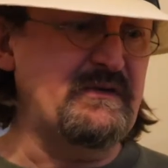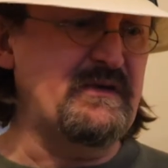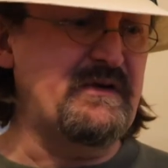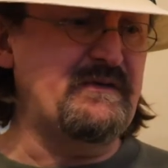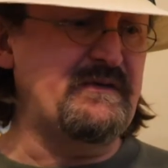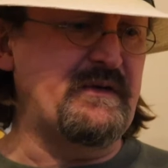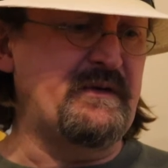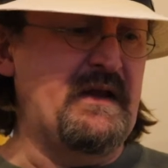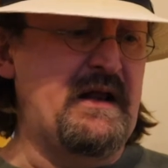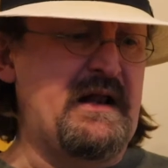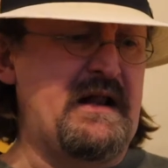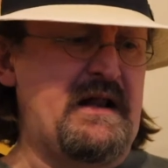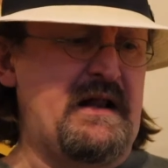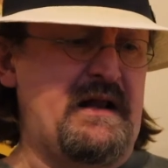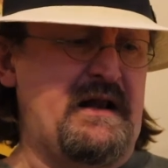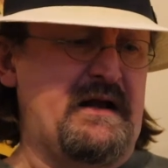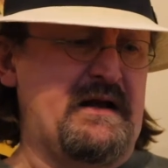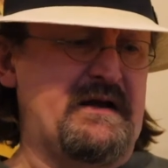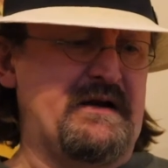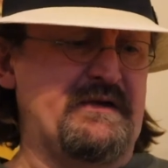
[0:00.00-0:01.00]
believe it.
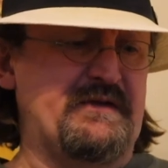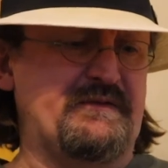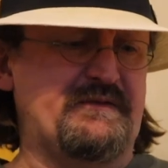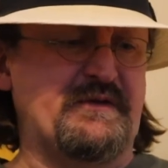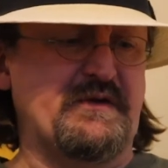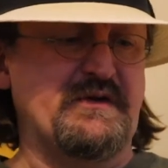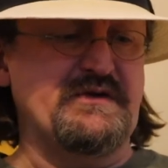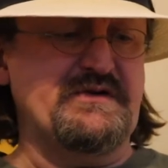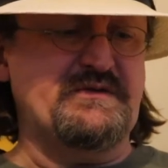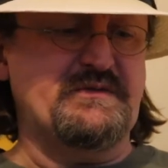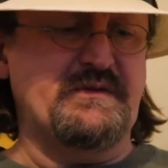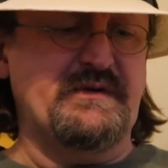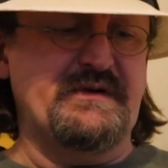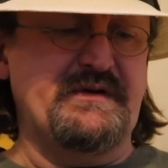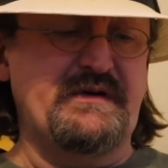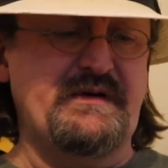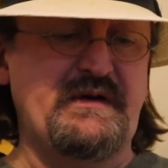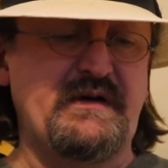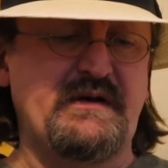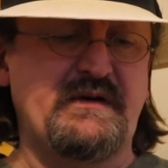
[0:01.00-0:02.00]
Uh, the first
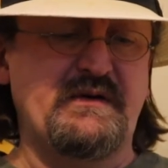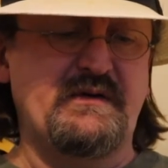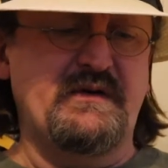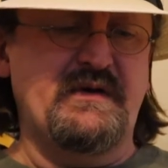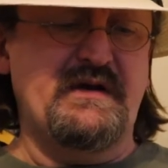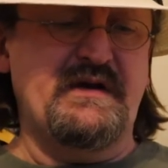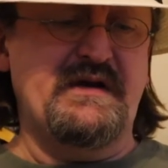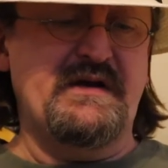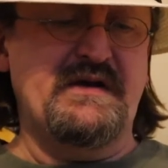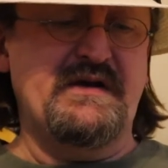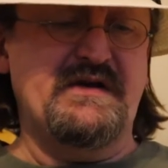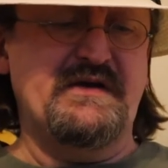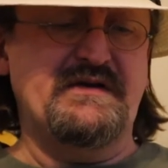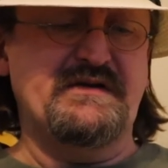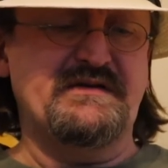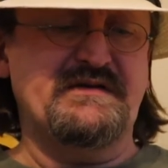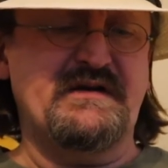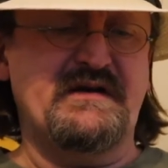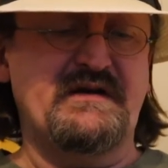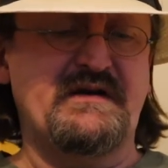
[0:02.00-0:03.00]
one
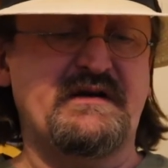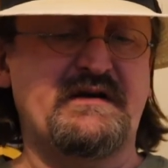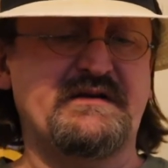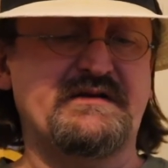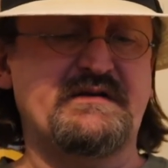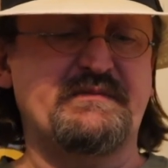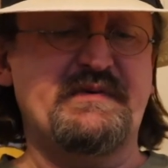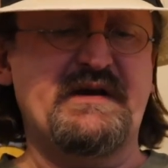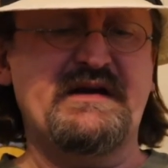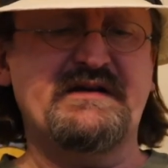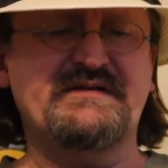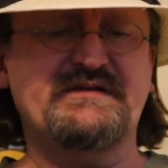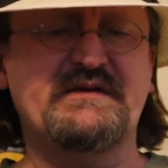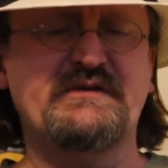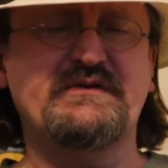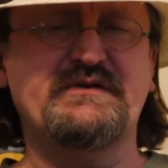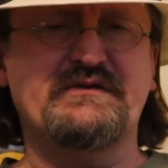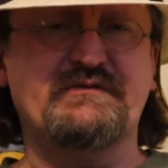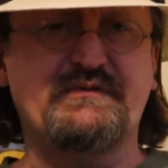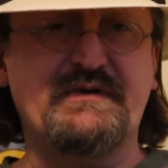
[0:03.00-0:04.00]
is uh, Tabasco's